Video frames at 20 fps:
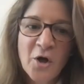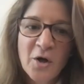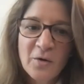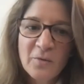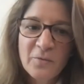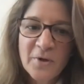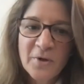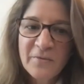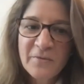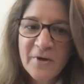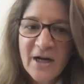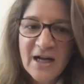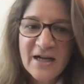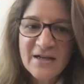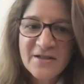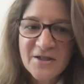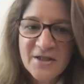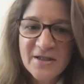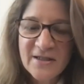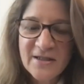we were
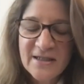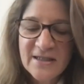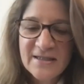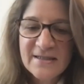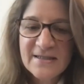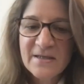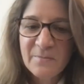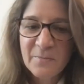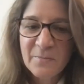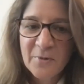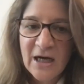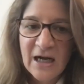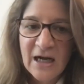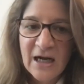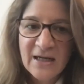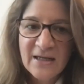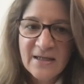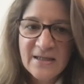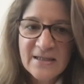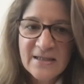actually
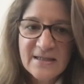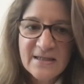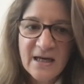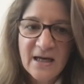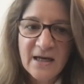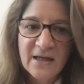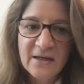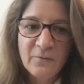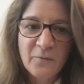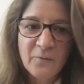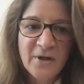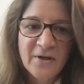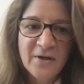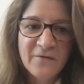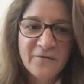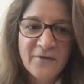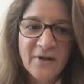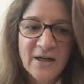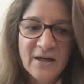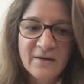surprised that we
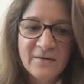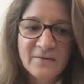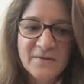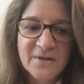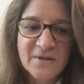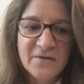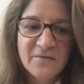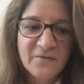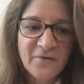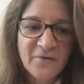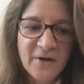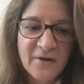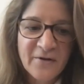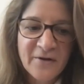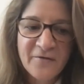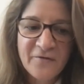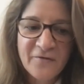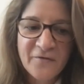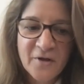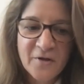found very
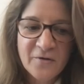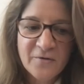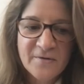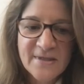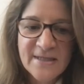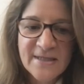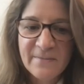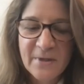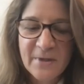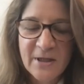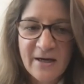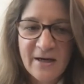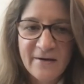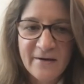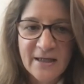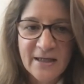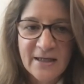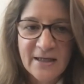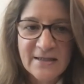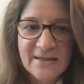few
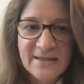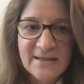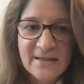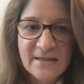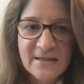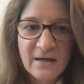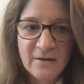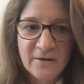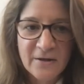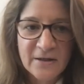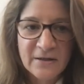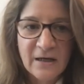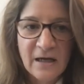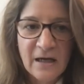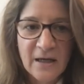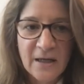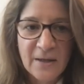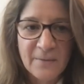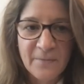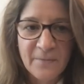similarities or
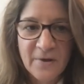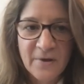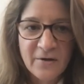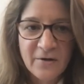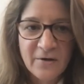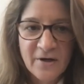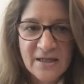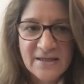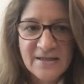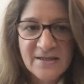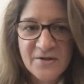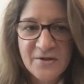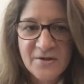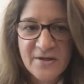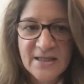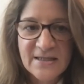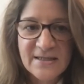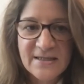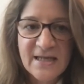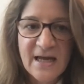um, across
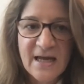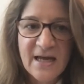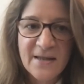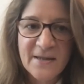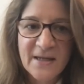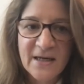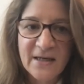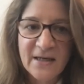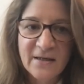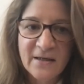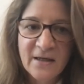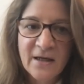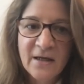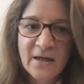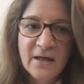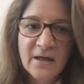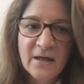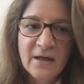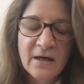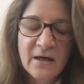students, and that
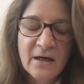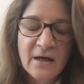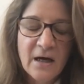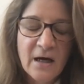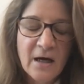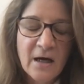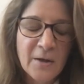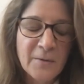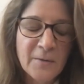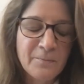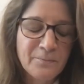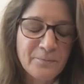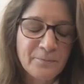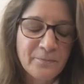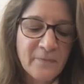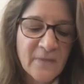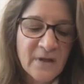um,